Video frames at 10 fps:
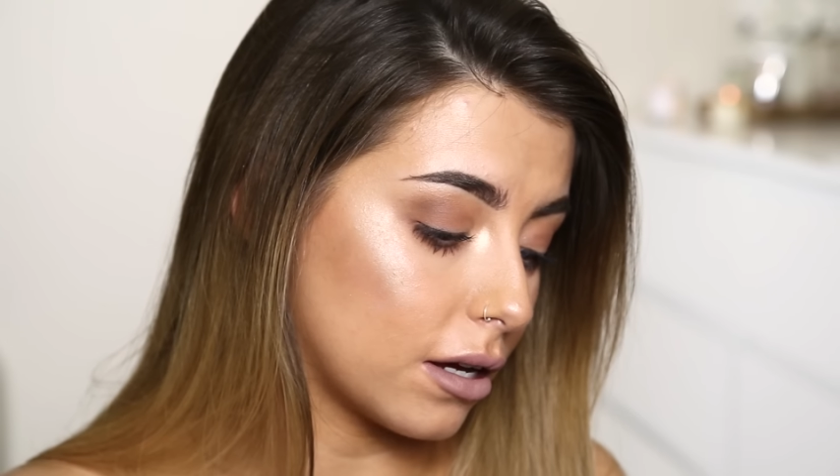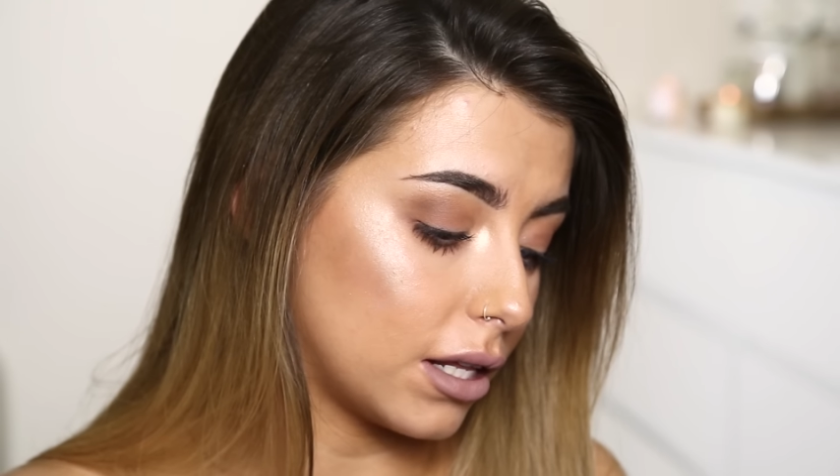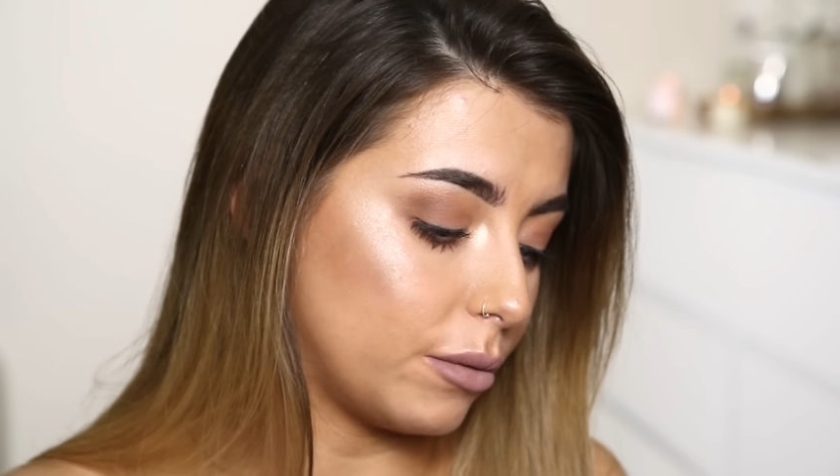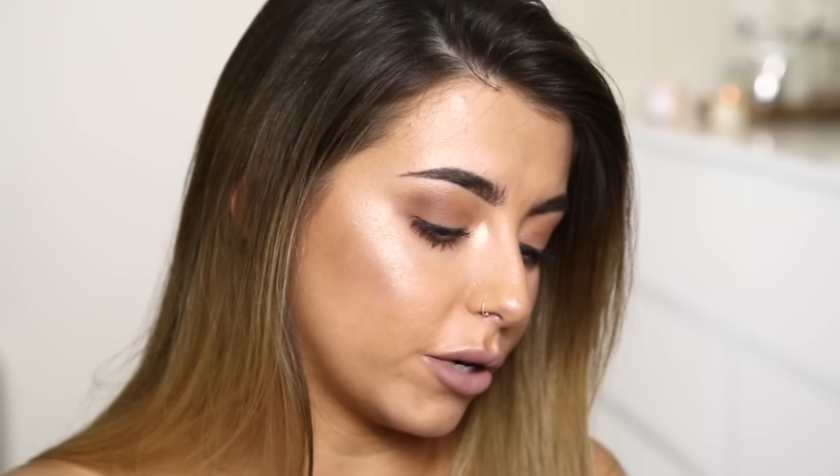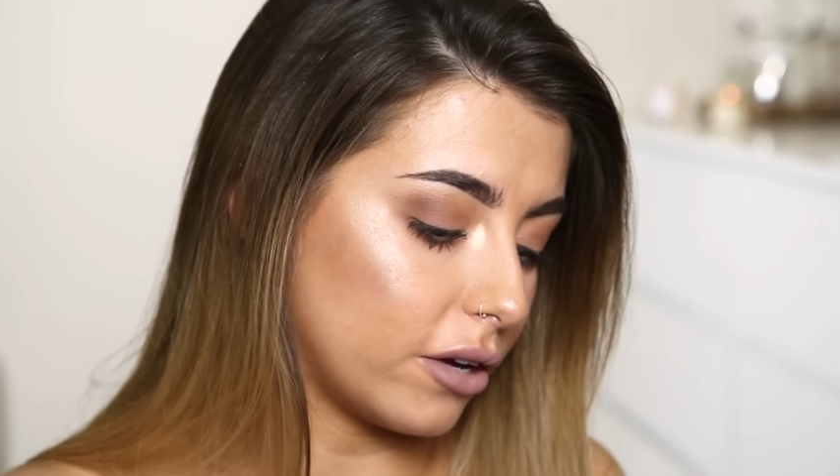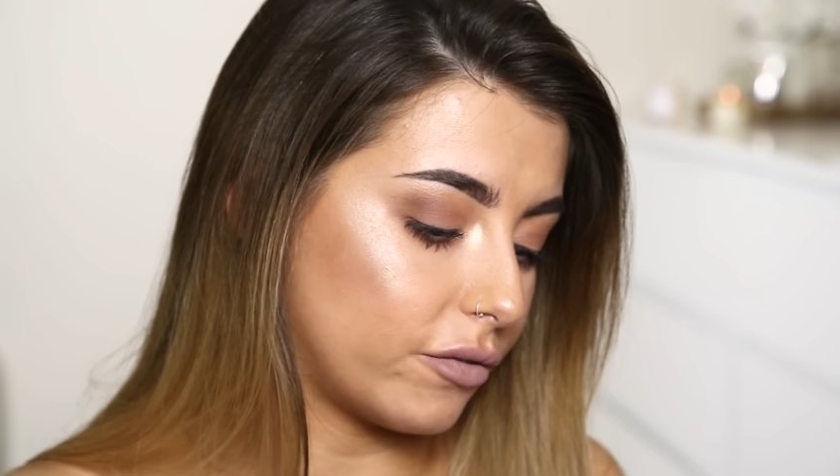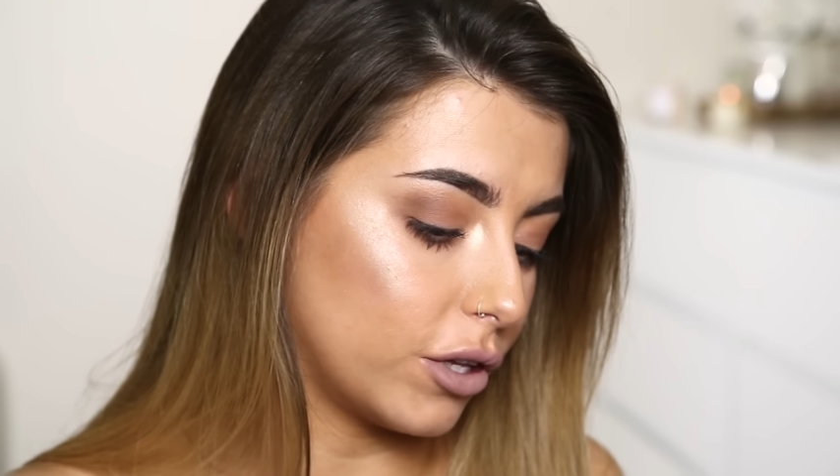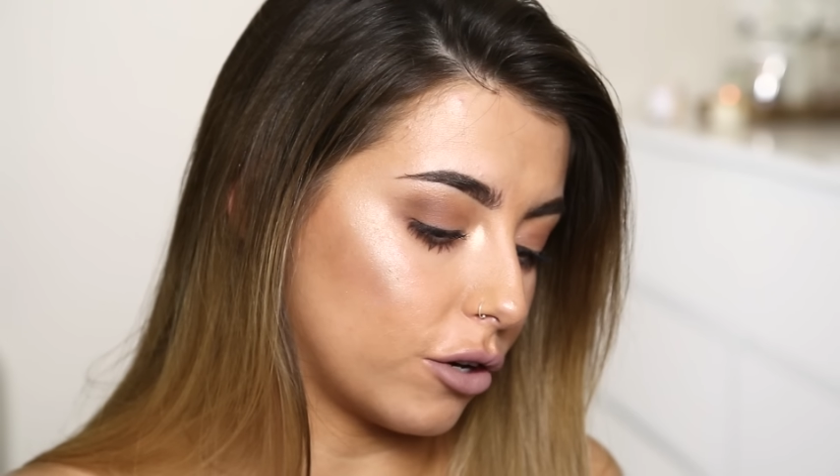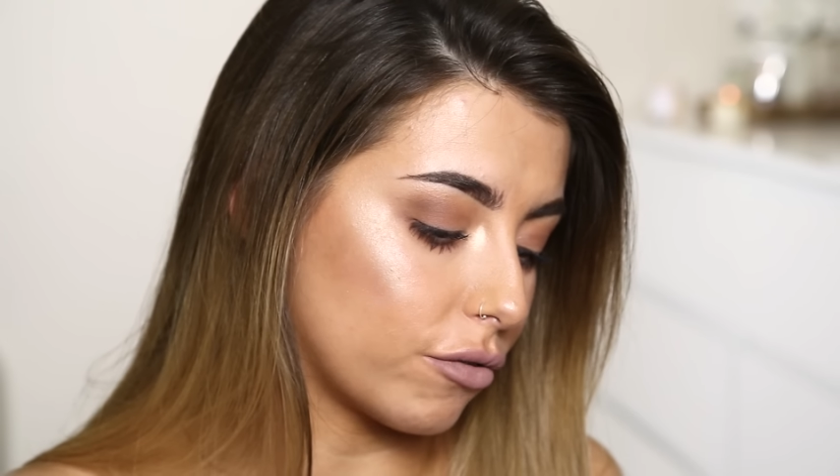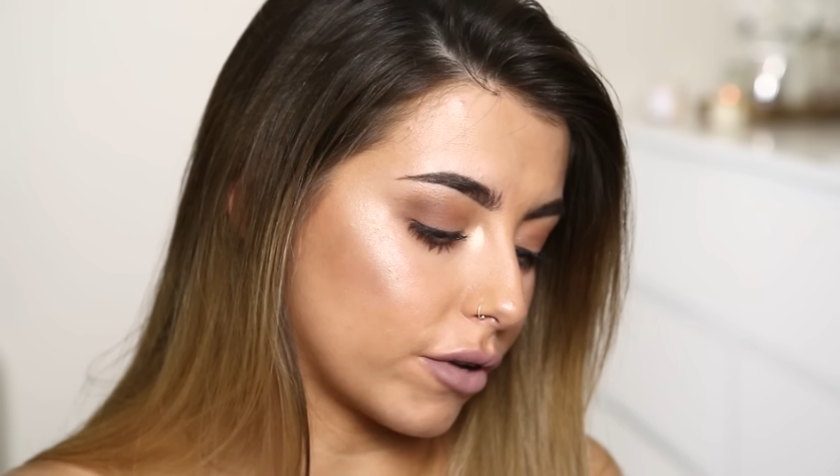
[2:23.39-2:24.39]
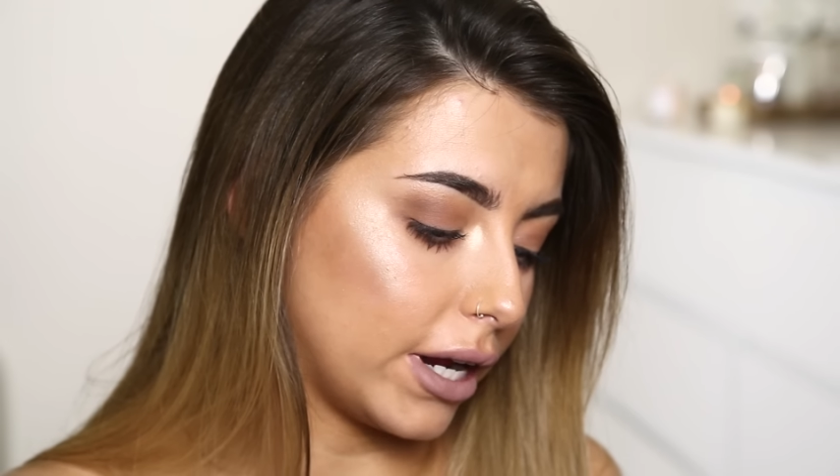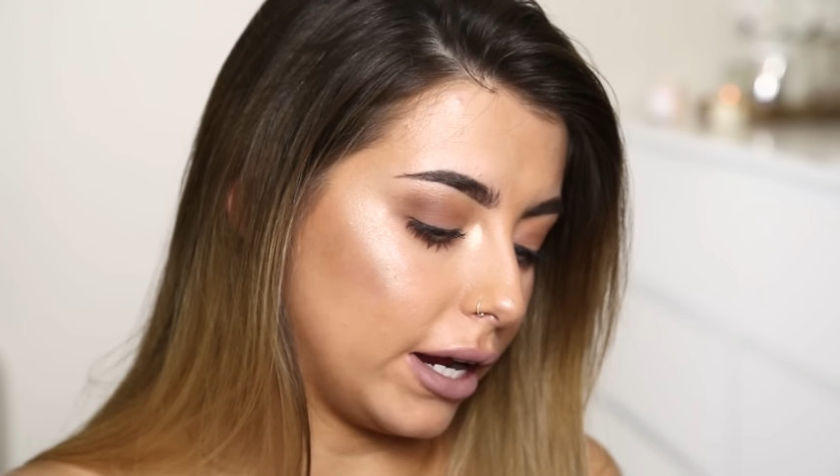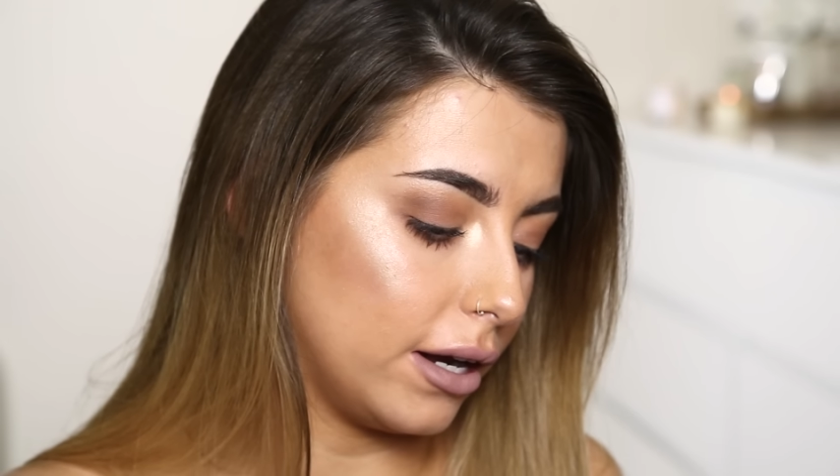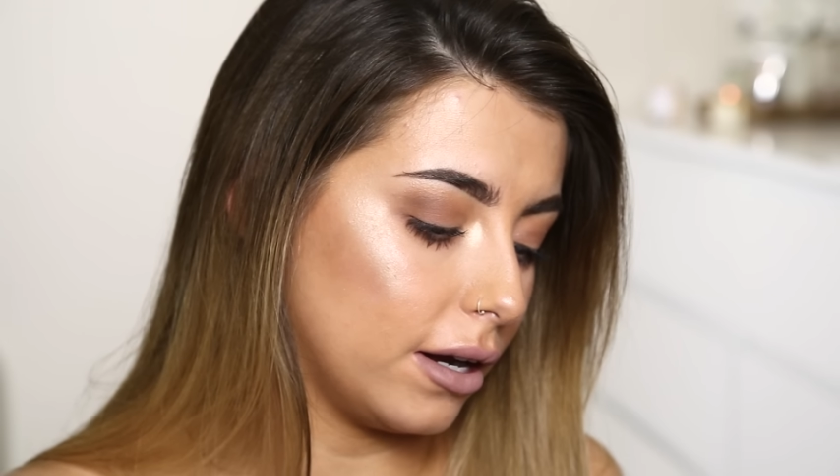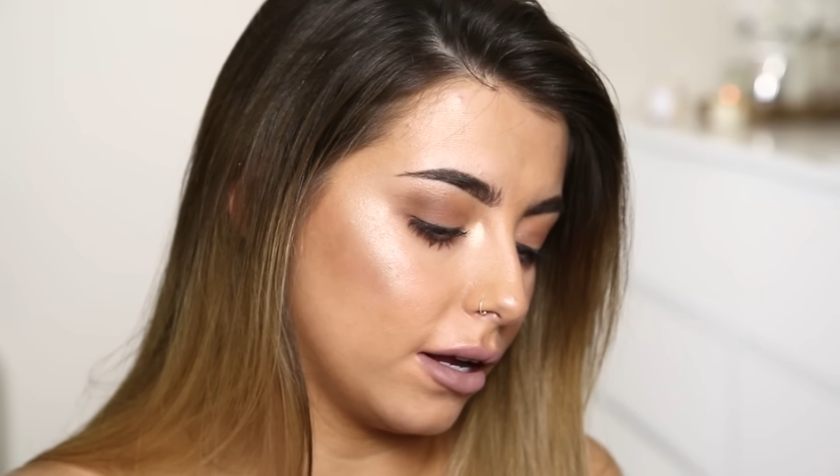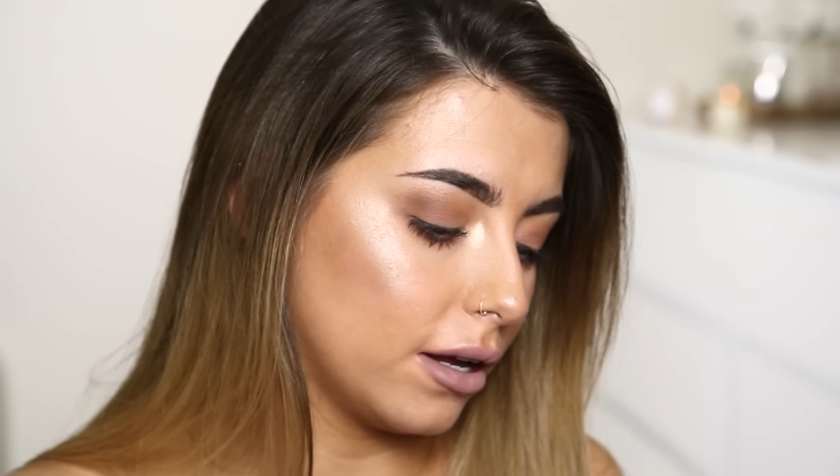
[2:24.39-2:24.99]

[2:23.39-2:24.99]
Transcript: And then we're going for the green.